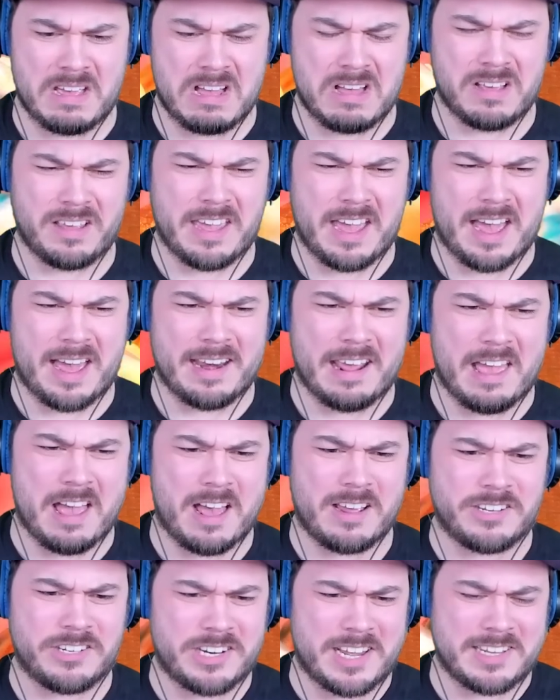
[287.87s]
Oh, God.
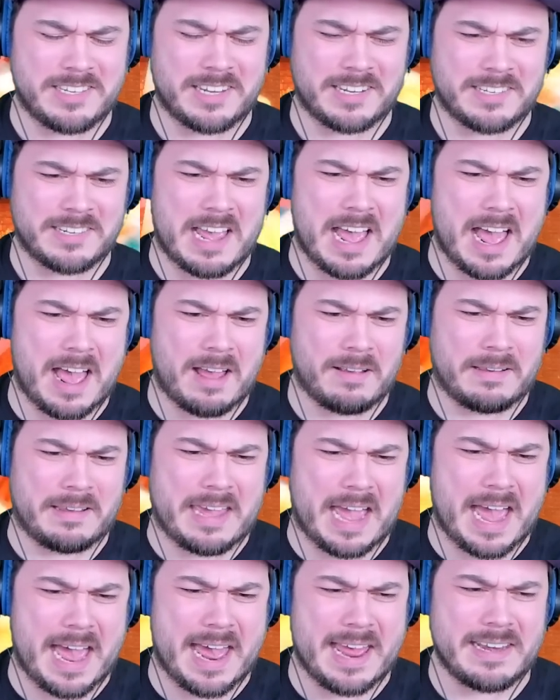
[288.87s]
Oh, Jesus. Oh,
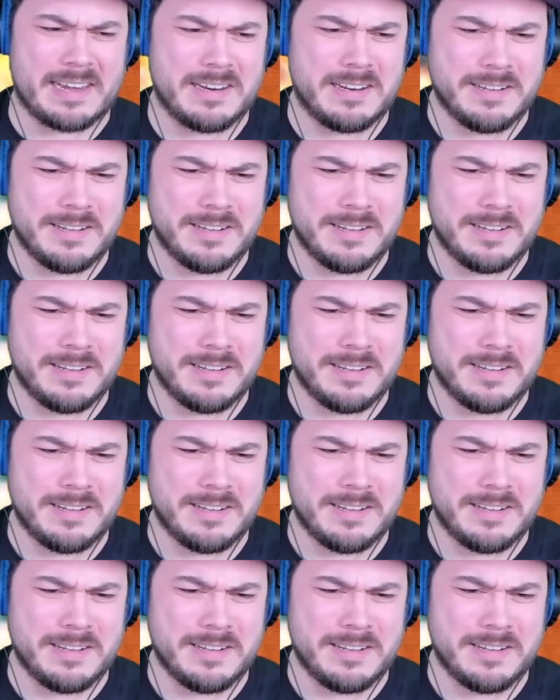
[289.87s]
God!